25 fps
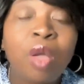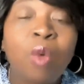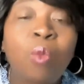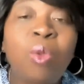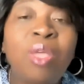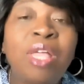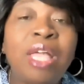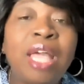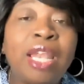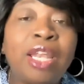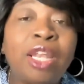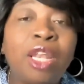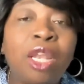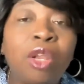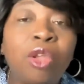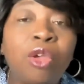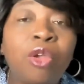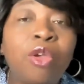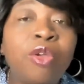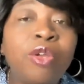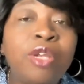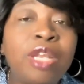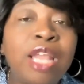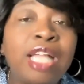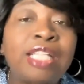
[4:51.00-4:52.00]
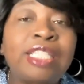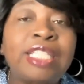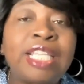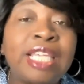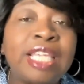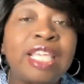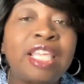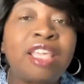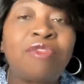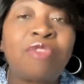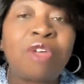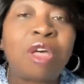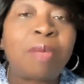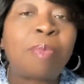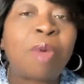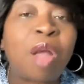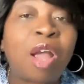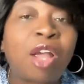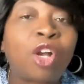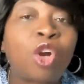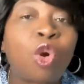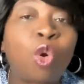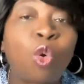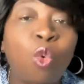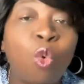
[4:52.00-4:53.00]
We got to learn not to give up
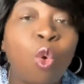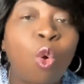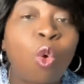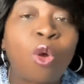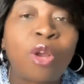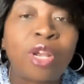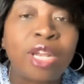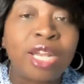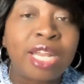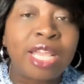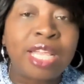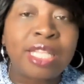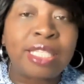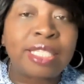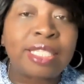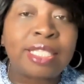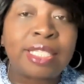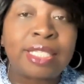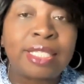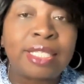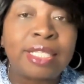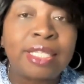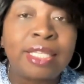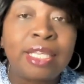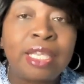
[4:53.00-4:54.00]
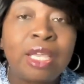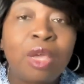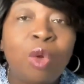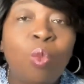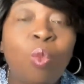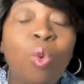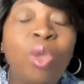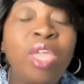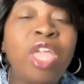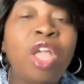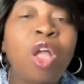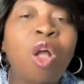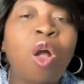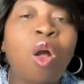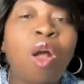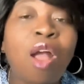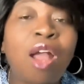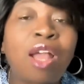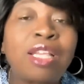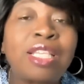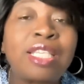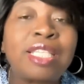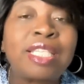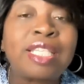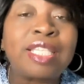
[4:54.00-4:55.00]
our coordinates. We
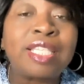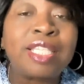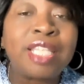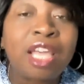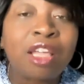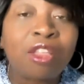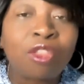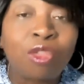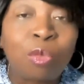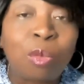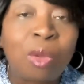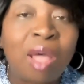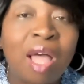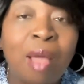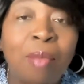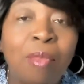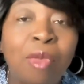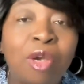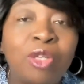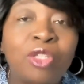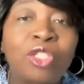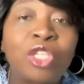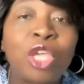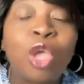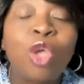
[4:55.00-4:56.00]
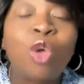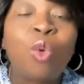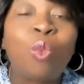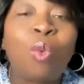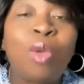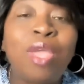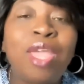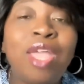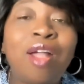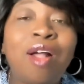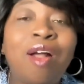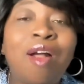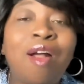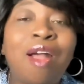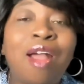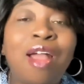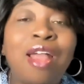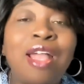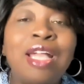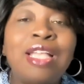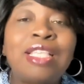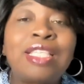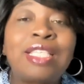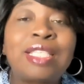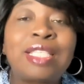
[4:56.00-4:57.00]
are stealth bombers. We
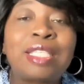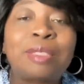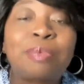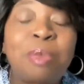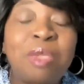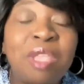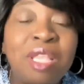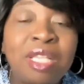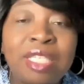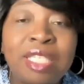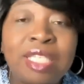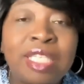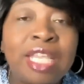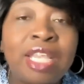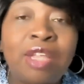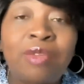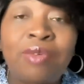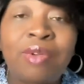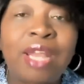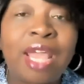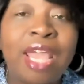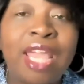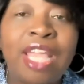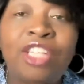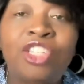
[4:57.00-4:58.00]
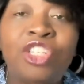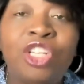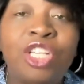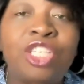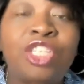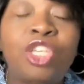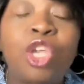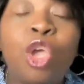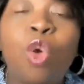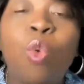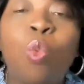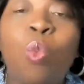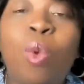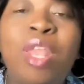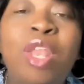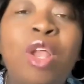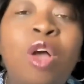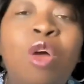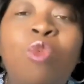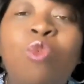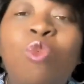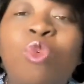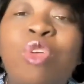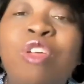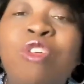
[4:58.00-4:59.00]
are secret agents. We
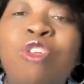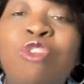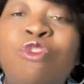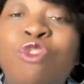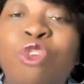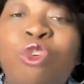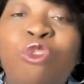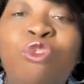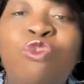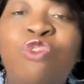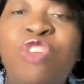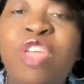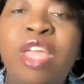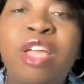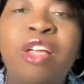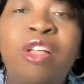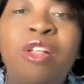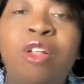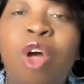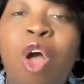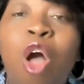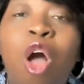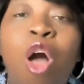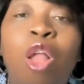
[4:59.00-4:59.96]
don't reveal